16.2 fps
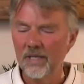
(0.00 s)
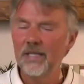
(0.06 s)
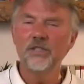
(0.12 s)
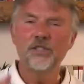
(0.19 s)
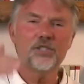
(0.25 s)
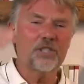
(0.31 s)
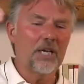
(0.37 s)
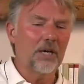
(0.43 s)

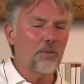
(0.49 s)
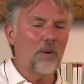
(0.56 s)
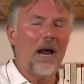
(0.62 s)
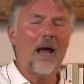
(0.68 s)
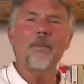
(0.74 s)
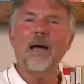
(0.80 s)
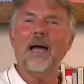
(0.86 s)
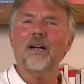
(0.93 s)
Just get
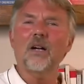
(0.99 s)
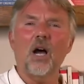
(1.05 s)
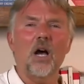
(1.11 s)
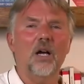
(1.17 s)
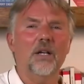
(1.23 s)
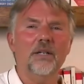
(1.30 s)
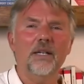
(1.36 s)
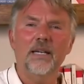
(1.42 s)
right back
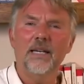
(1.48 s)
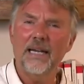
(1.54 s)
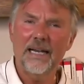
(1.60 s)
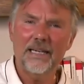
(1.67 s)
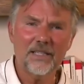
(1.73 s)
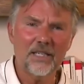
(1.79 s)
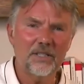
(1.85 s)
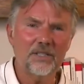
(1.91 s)
on
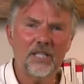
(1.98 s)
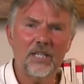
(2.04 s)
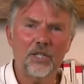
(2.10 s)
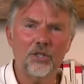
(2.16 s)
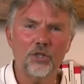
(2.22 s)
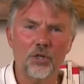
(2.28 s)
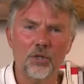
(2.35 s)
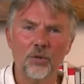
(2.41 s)
and
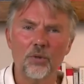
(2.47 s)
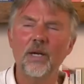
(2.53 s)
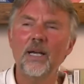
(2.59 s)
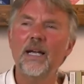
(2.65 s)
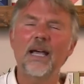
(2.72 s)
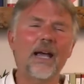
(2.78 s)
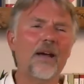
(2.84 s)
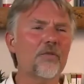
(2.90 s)
continue.
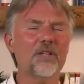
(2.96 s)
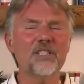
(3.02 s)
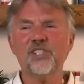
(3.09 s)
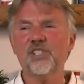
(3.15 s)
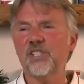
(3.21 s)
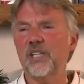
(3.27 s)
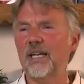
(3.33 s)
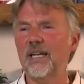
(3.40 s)
Every
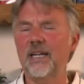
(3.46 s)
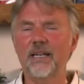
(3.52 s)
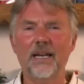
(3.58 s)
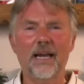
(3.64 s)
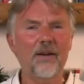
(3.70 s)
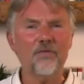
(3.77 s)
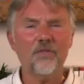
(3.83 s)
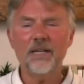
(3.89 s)
sin,
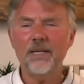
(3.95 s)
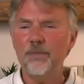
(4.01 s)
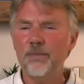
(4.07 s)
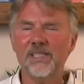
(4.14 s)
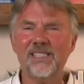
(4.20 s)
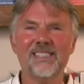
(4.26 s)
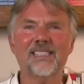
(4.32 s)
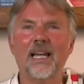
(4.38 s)
every
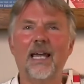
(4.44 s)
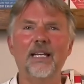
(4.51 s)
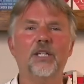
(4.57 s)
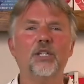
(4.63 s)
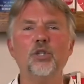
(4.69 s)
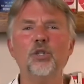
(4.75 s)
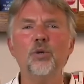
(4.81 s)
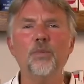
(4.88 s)

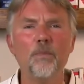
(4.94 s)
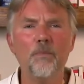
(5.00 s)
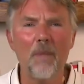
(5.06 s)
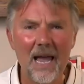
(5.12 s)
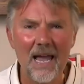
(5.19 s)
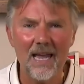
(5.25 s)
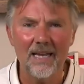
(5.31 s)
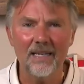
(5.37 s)
mistake you
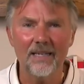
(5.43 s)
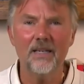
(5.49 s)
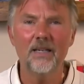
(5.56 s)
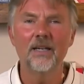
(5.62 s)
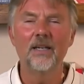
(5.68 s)
make